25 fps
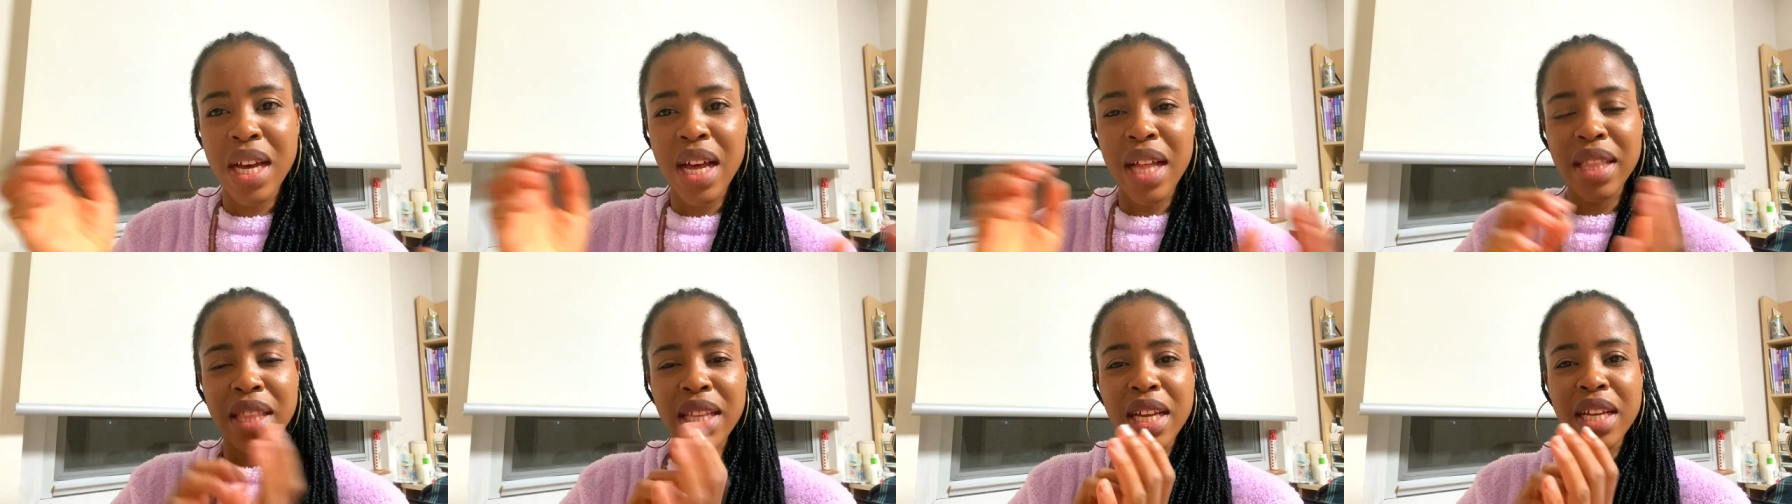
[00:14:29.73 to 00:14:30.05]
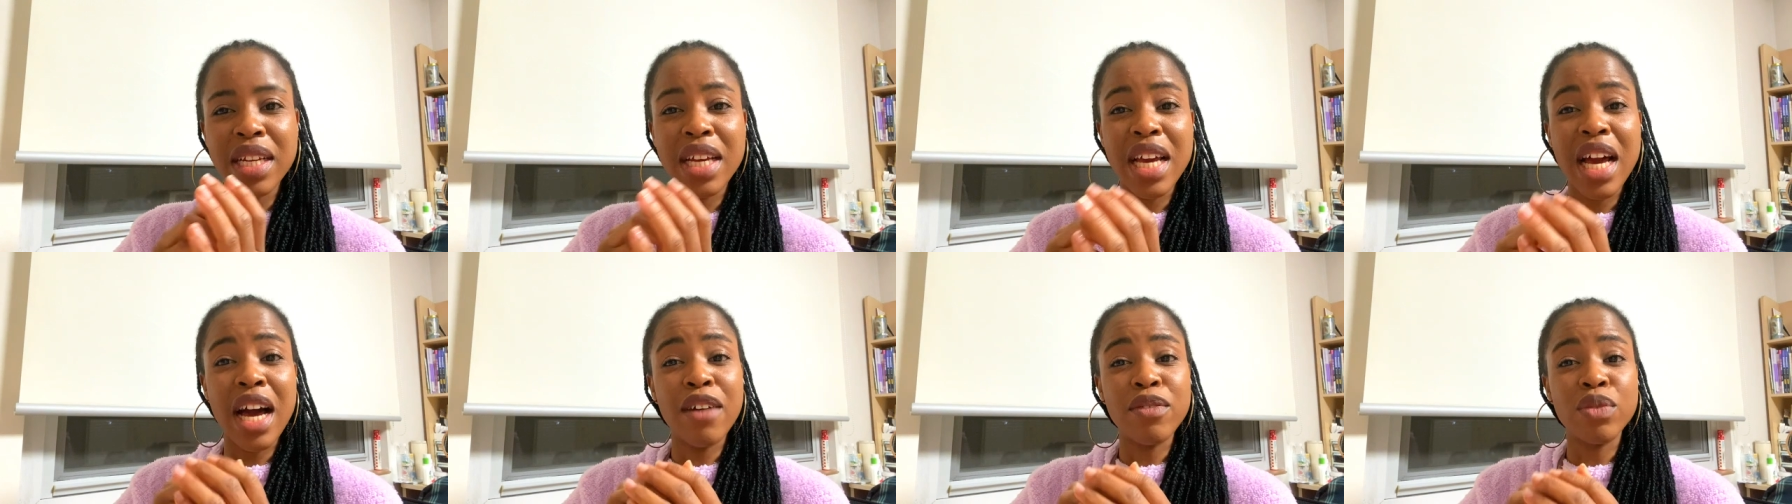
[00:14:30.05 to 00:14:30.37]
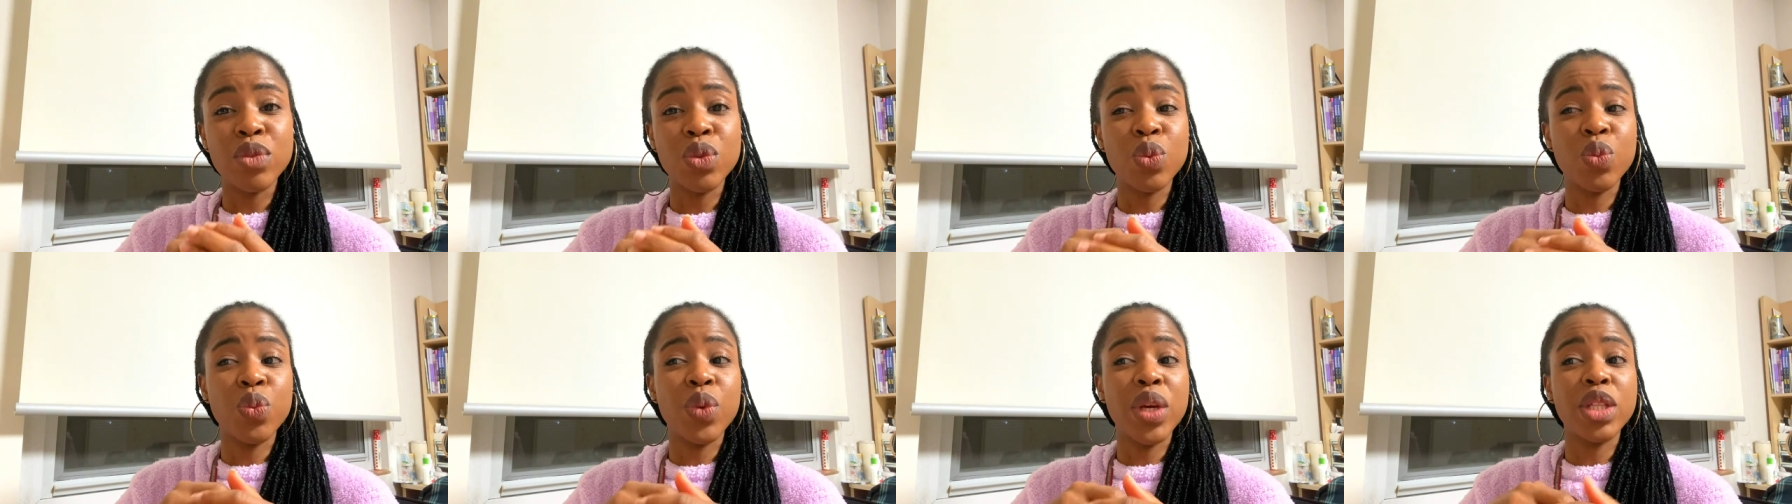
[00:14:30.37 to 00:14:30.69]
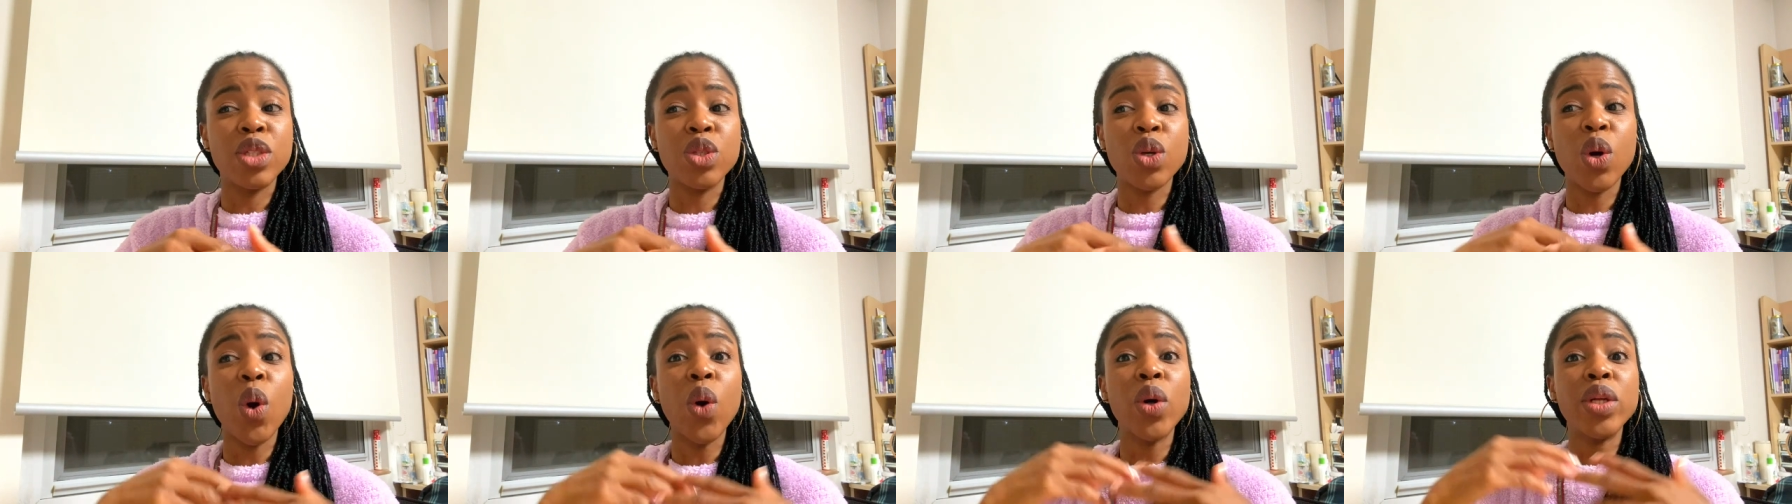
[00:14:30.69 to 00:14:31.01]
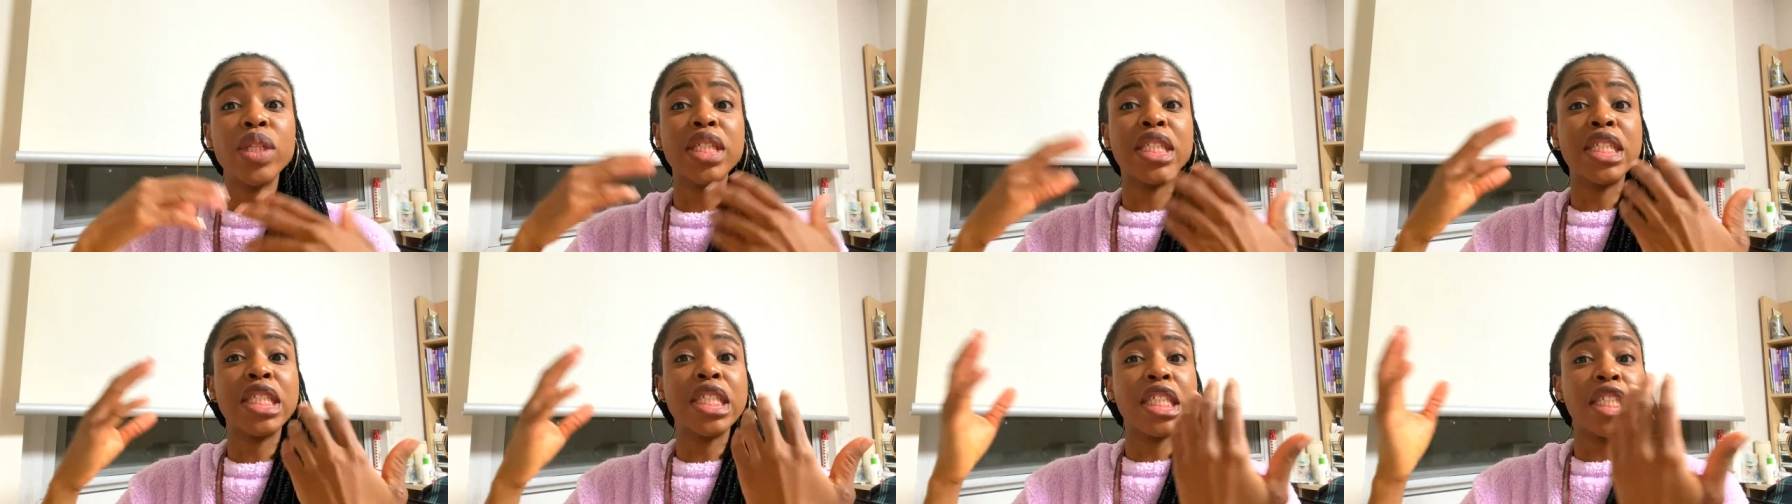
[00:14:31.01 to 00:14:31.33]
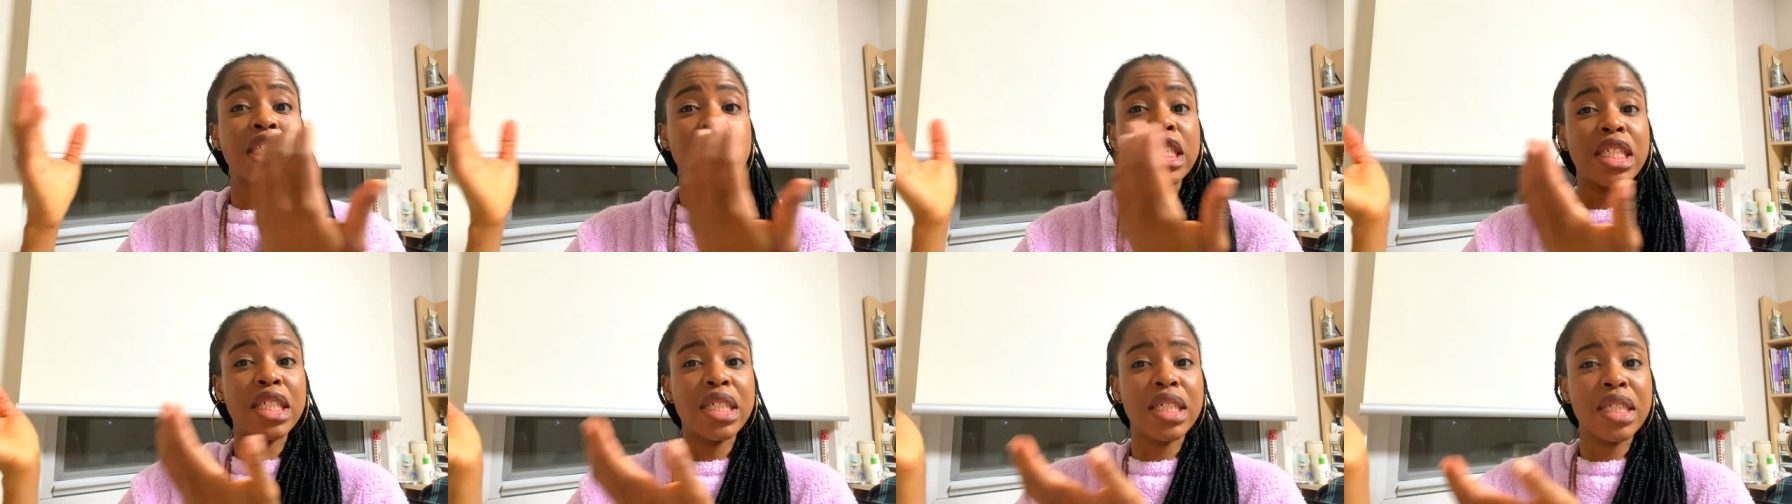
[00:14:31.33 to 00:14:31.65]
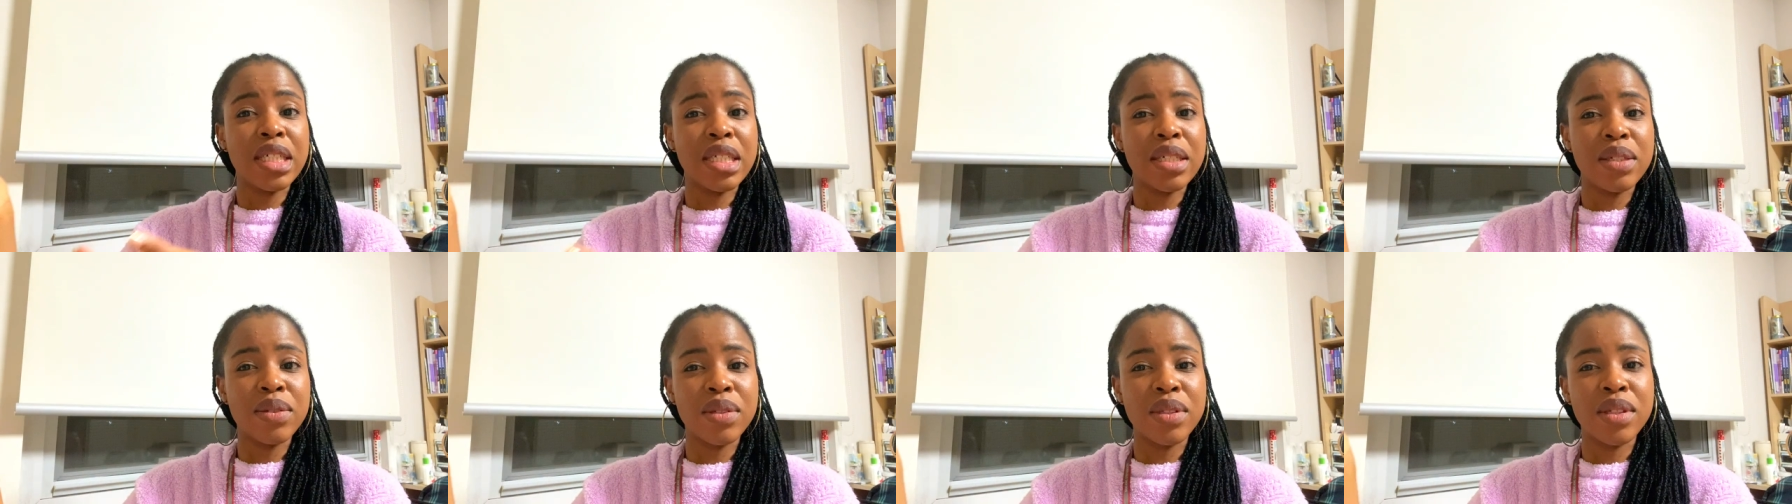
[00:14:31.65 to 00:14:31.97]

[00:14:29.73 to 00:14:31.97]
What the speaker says: and then they have to wait until